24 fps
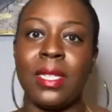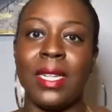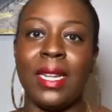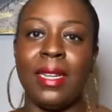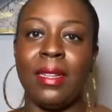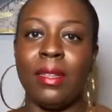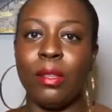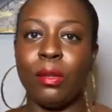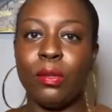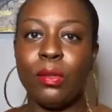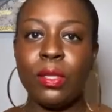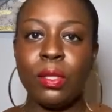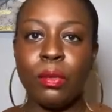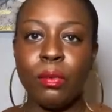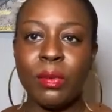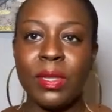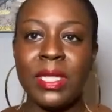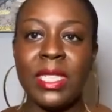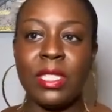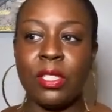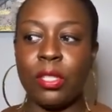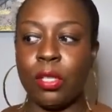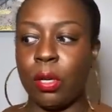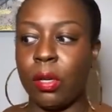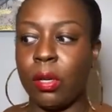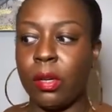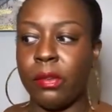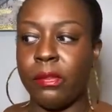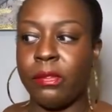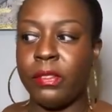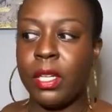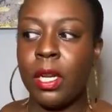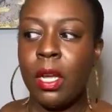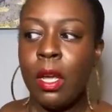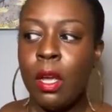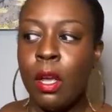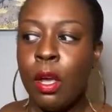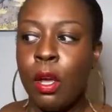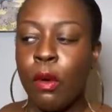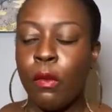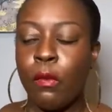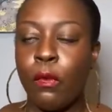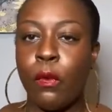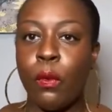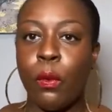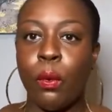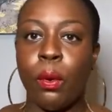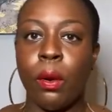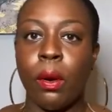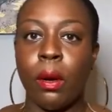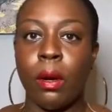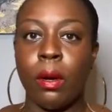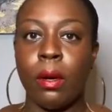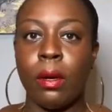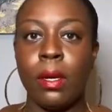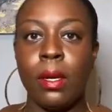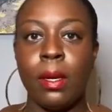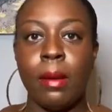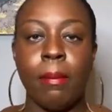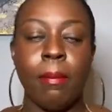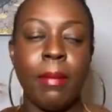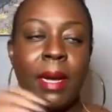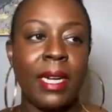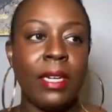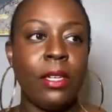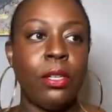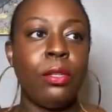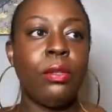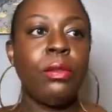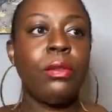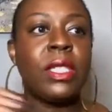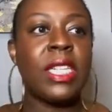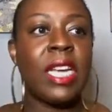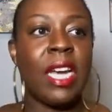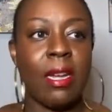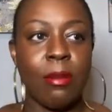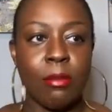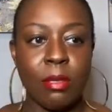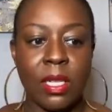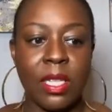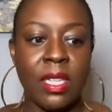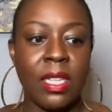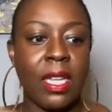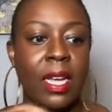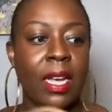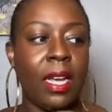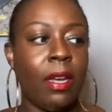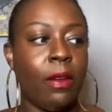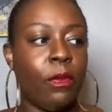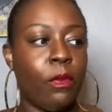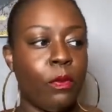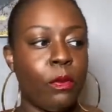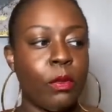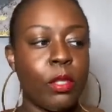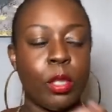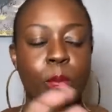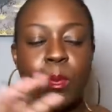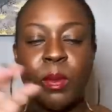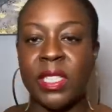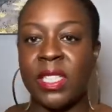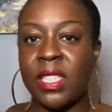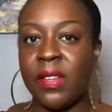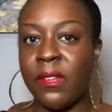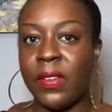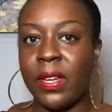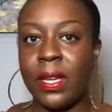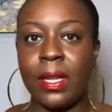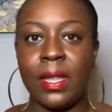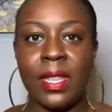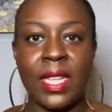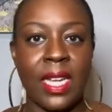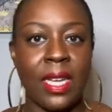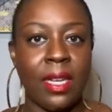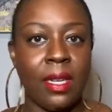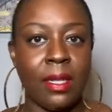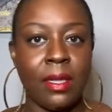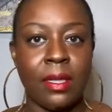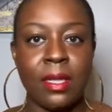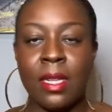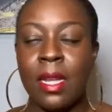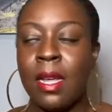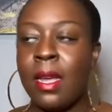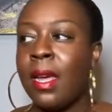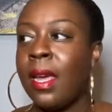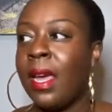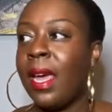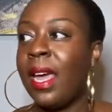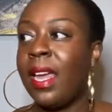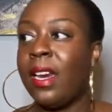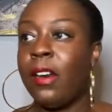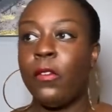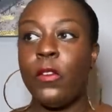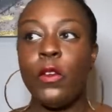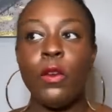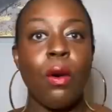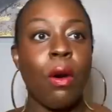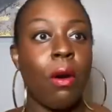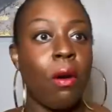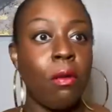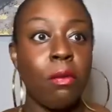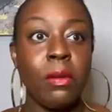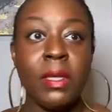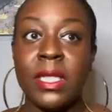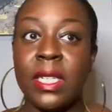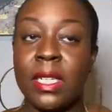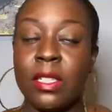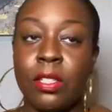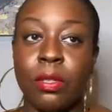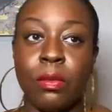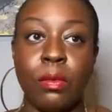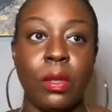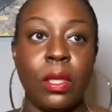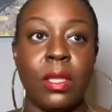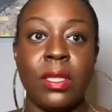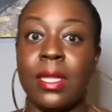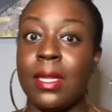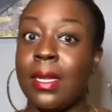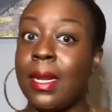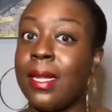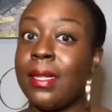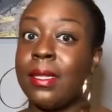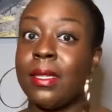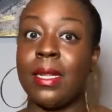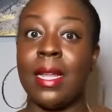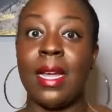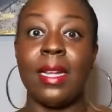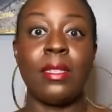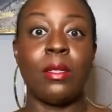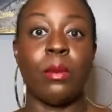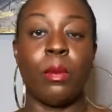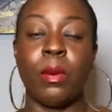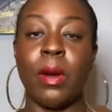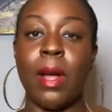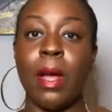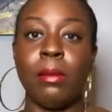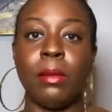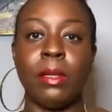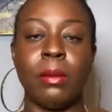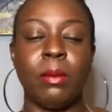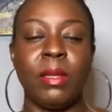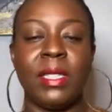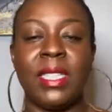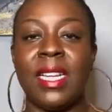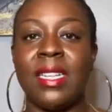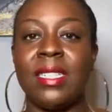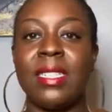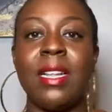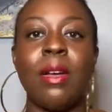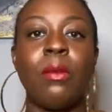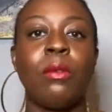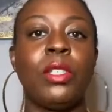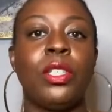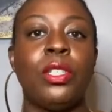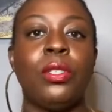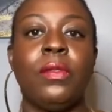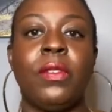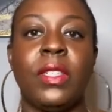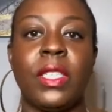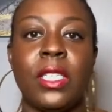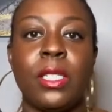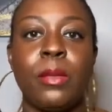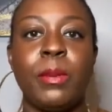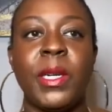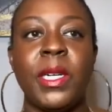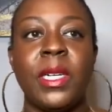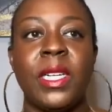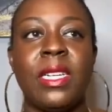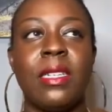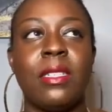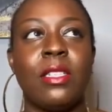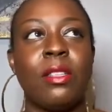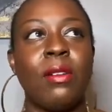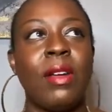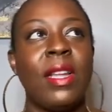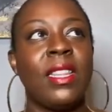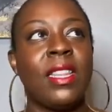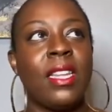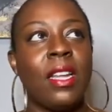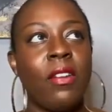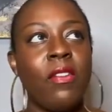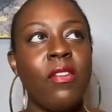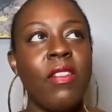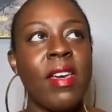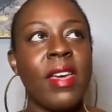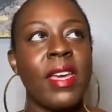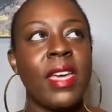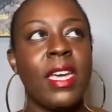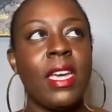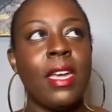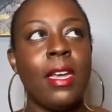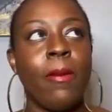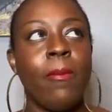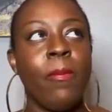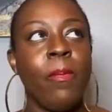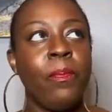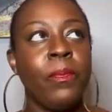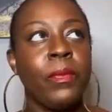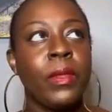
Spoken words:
Like, those are reserved for minute times in life, specific things. And if you're always at your worst, then that's a problem, but that's not what you've experienced. So I love that he